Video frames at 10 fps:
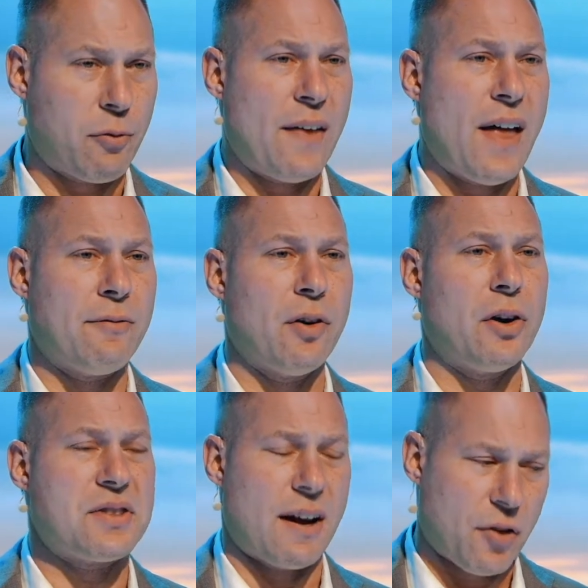read that
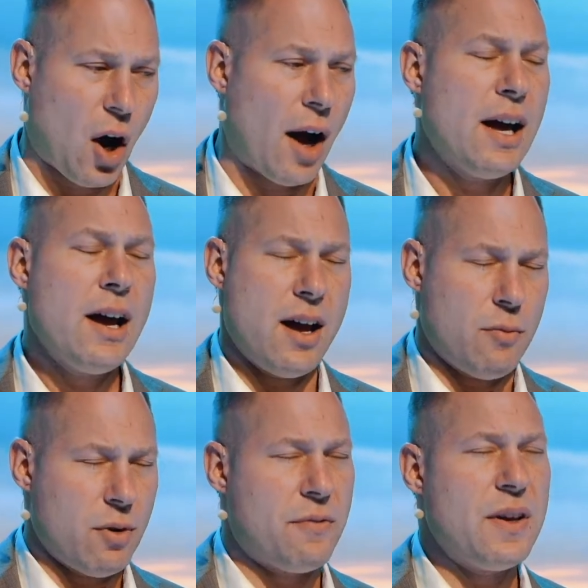verse, I thought it
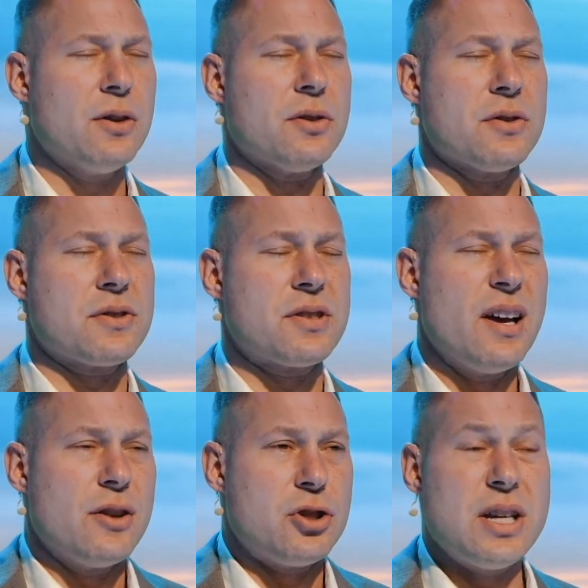reveals
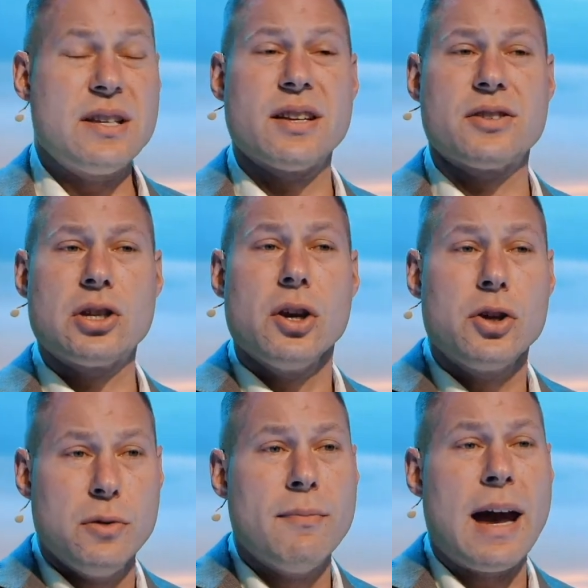Jesus'
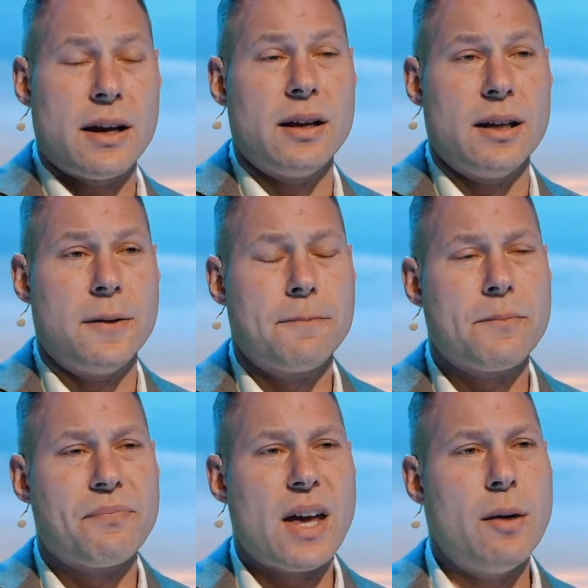humanity.
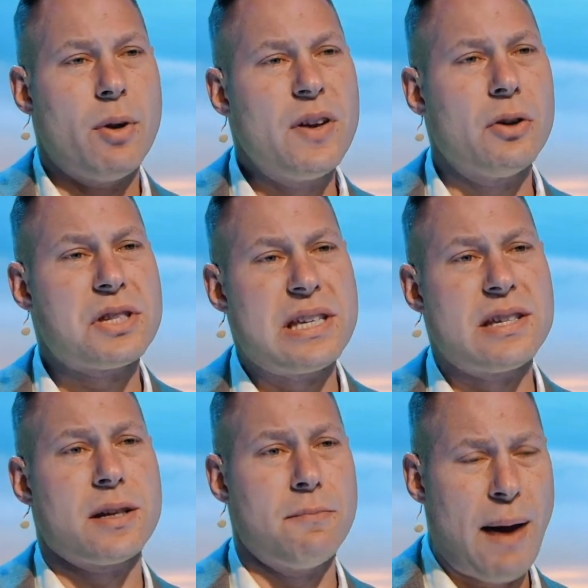It reveals his
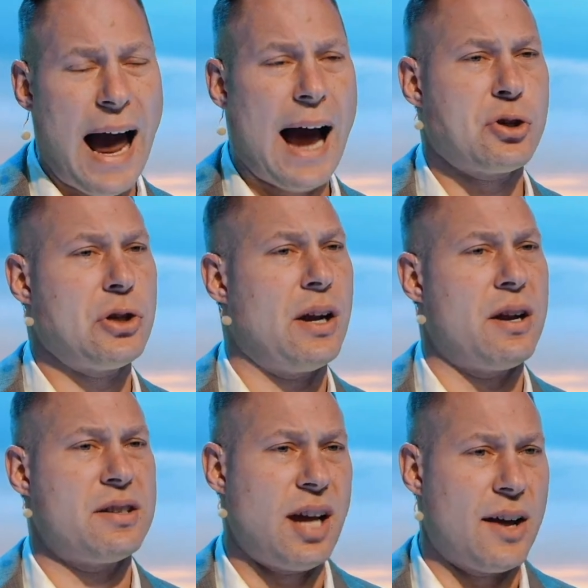compassion and
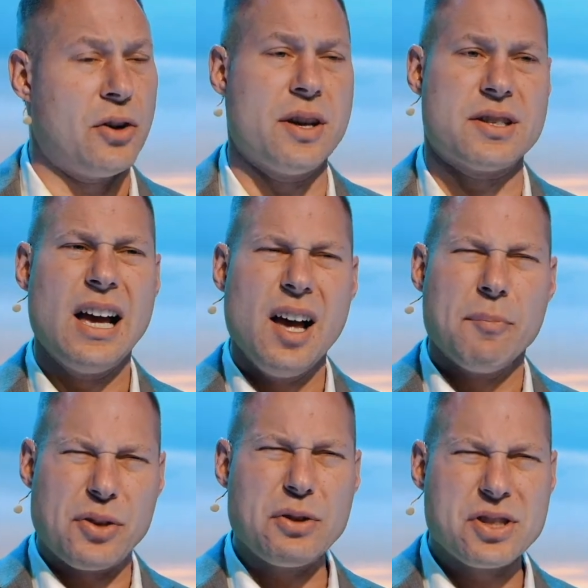his tenderness.
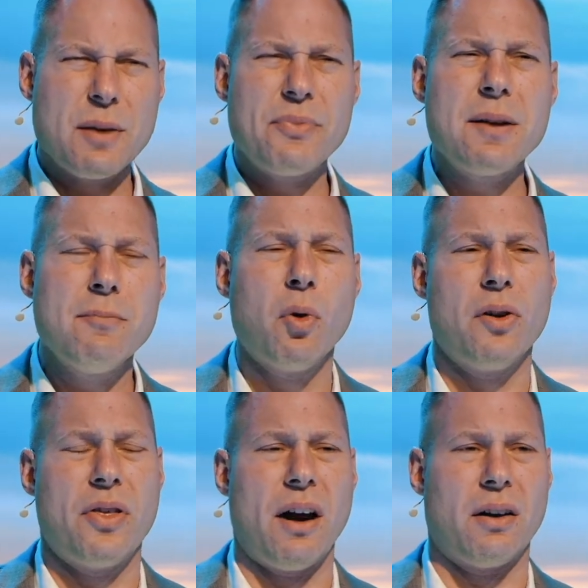But there's something more
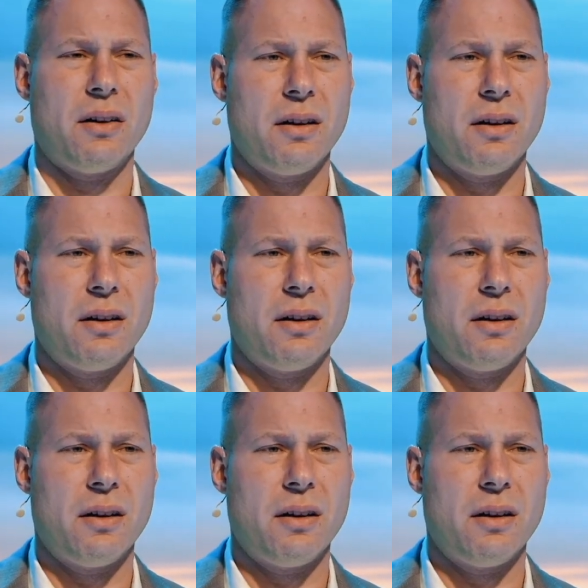there.